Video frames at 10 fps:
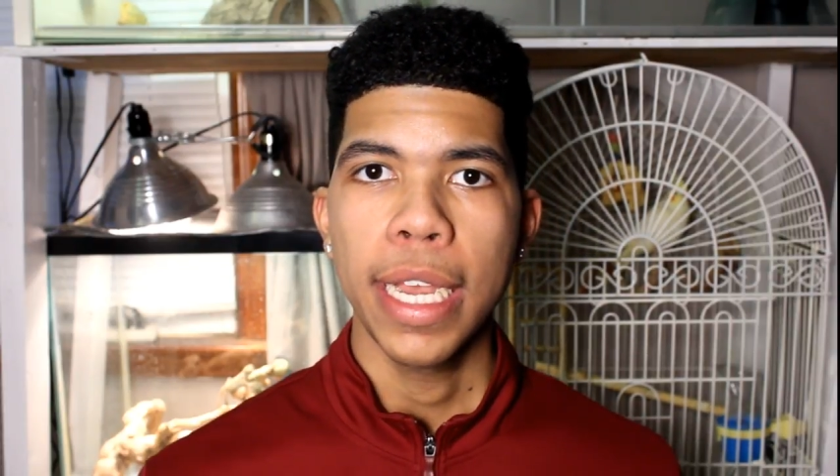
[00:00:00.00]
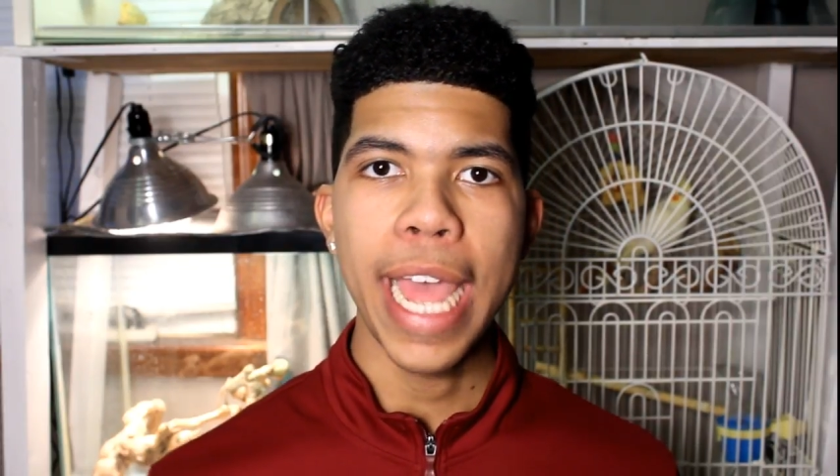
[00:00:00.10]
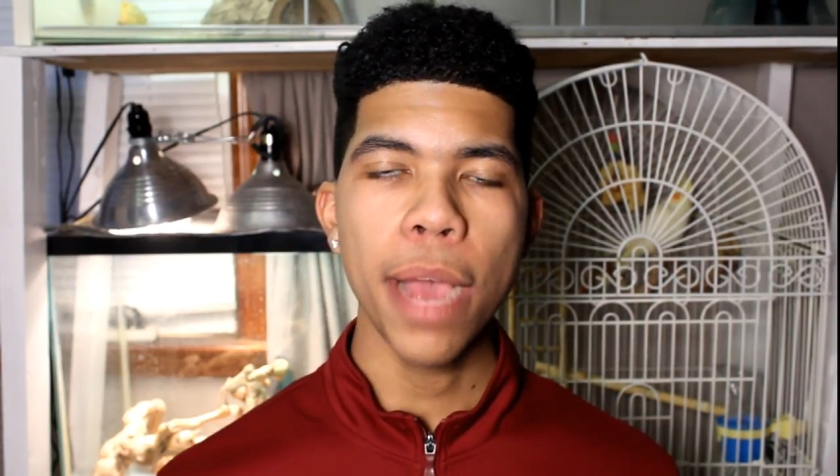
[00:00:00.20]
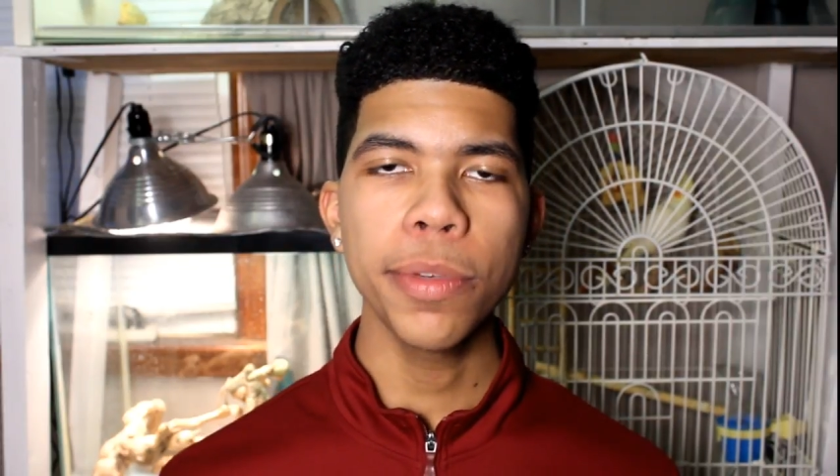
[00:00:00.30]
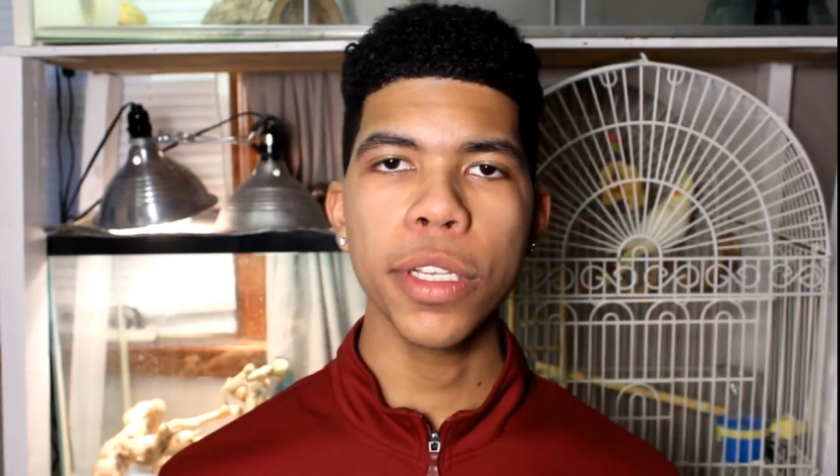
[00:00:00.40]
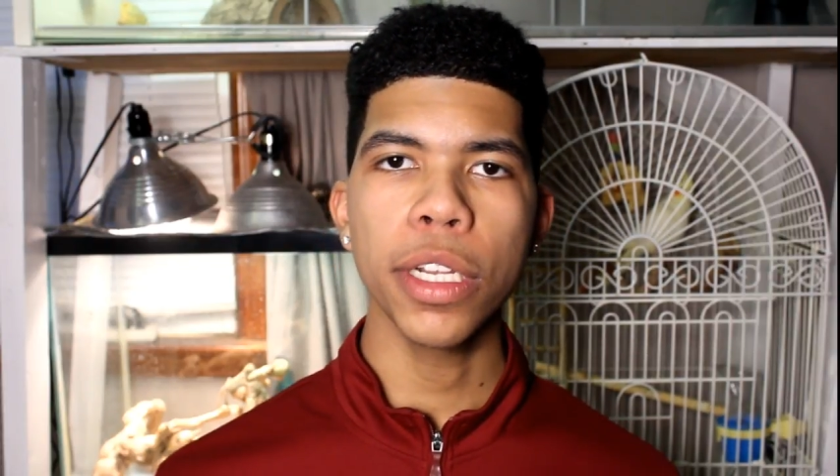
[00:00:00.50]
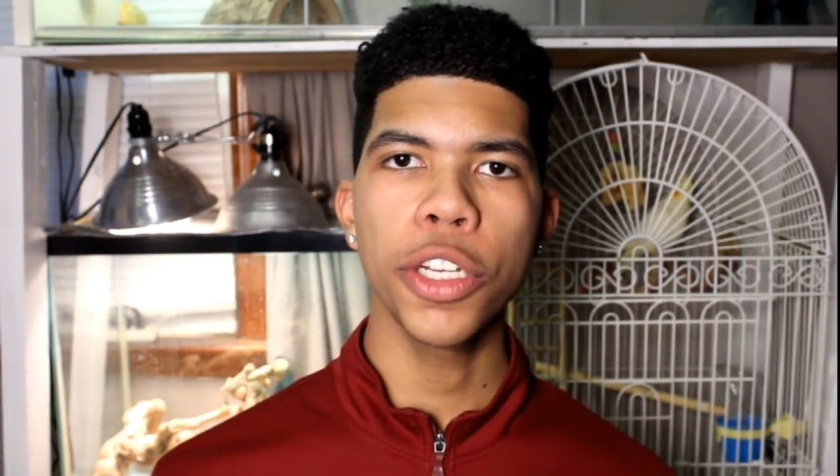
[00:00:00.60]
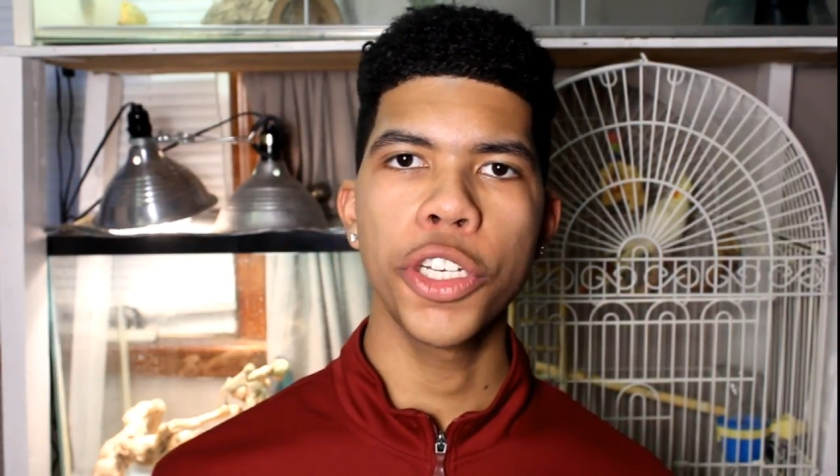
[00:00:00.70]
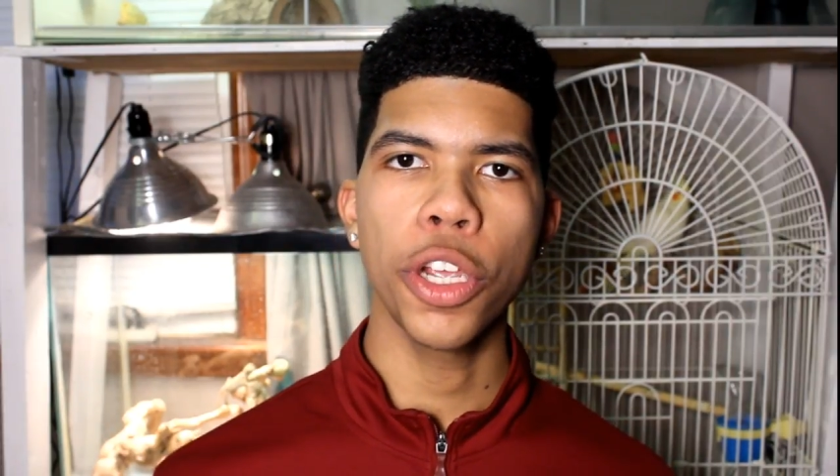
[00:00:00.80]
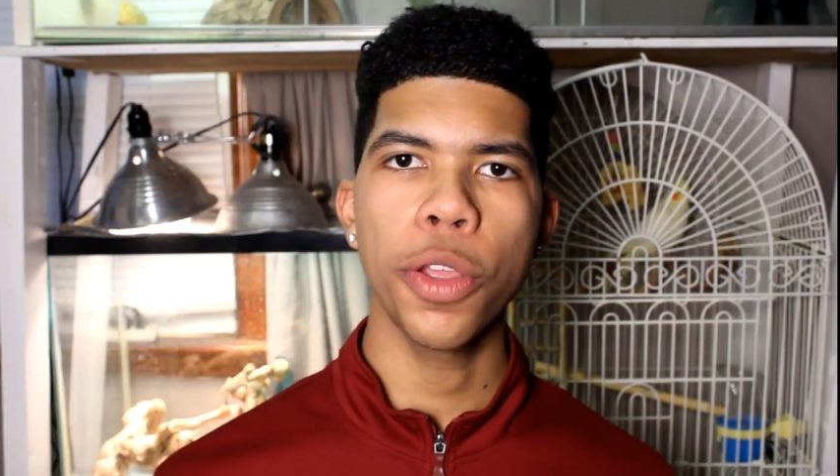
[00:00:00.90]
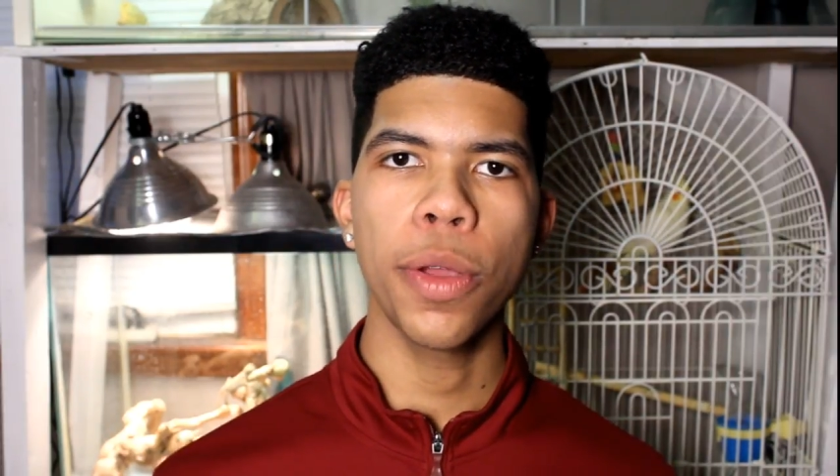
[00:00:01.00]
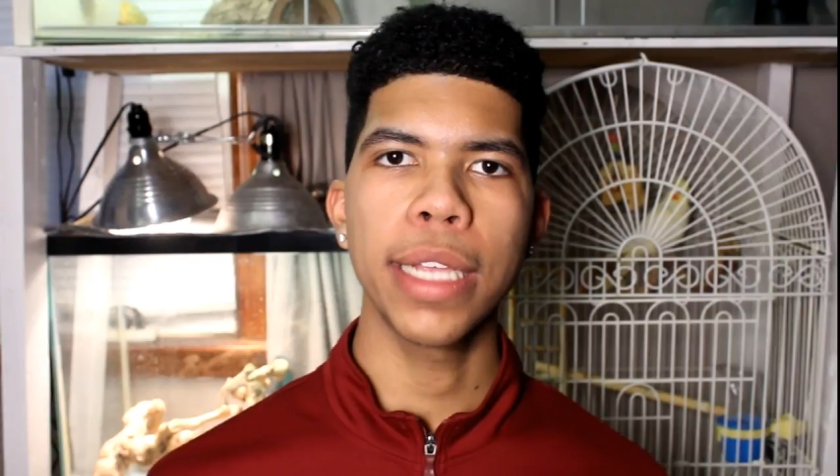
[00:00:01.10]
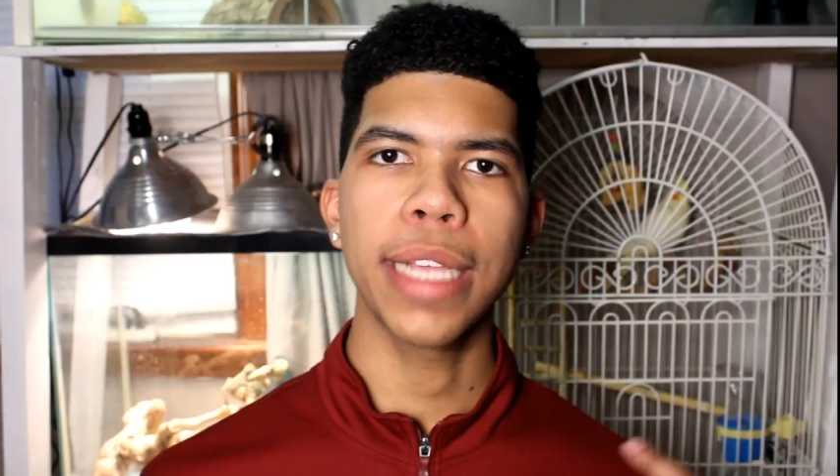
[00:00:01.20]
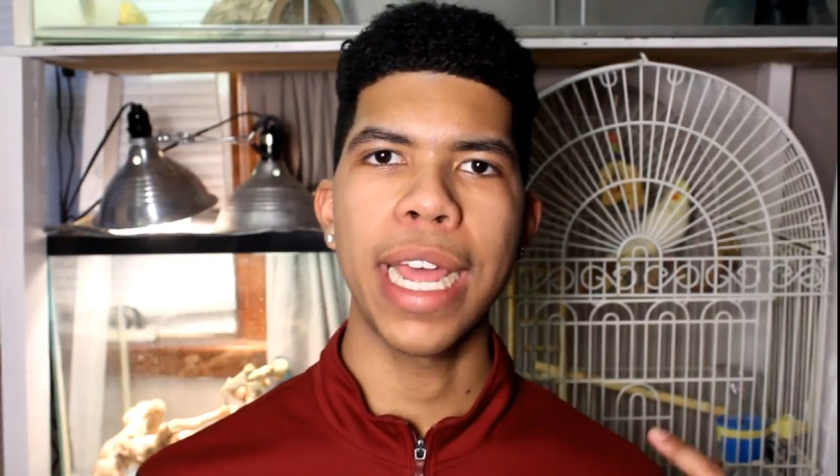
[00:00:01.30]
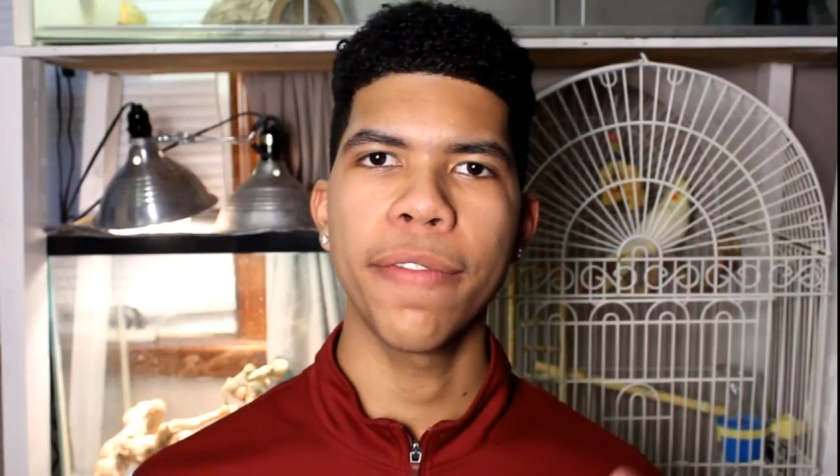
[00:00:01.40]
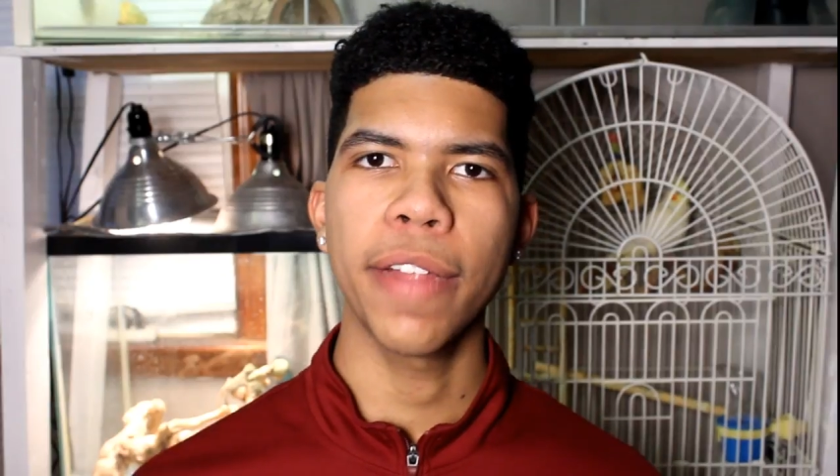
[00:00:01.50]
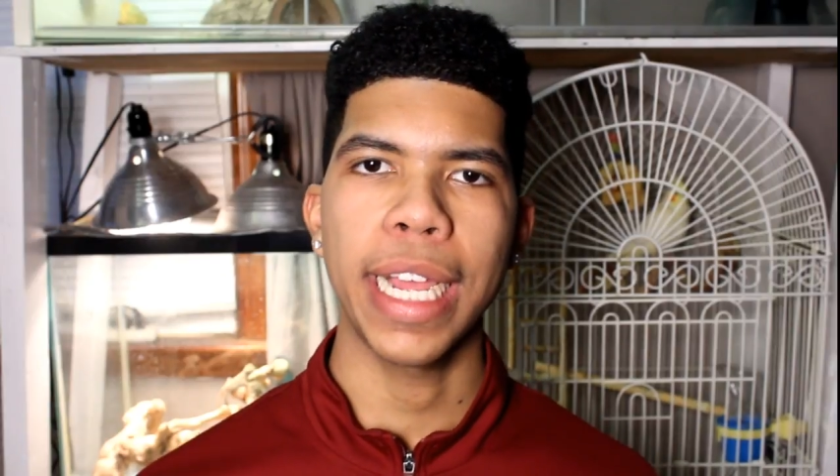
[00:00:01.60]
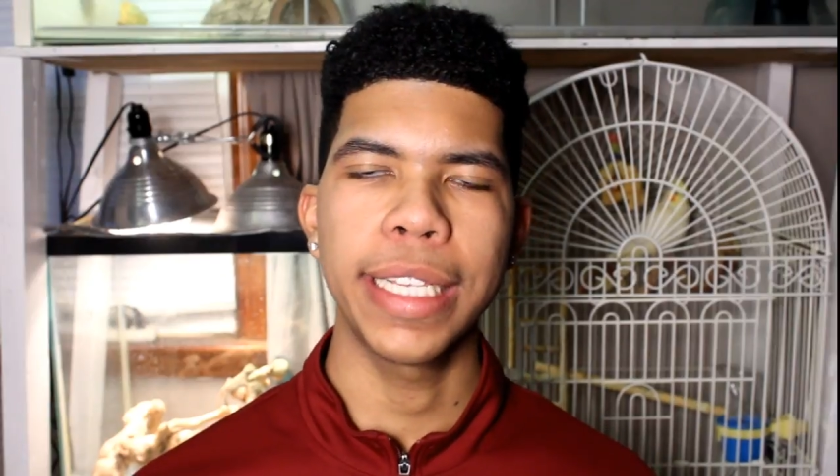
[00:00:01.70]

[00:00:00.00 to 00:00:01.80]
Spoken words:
Now I'm just going to show you guys kind of like